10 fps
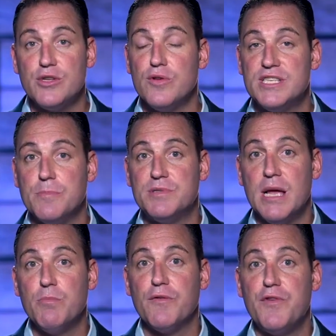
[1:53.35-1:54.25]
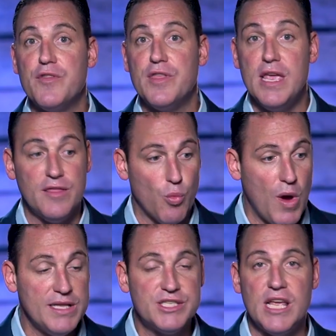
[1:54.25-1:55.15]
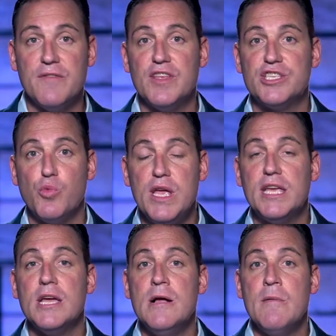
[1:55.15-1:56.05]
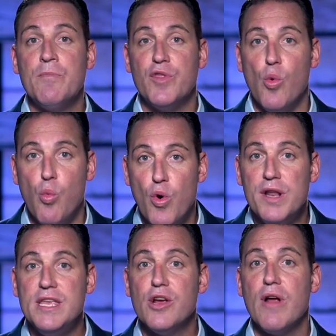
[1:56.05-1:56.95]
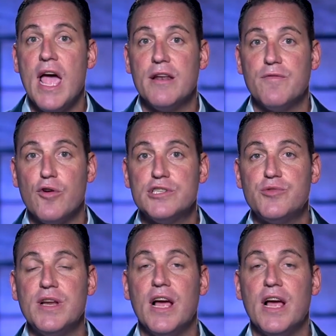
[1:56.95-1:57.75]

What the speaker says: on September 15th, Wednesday of this week, the one-year anniversary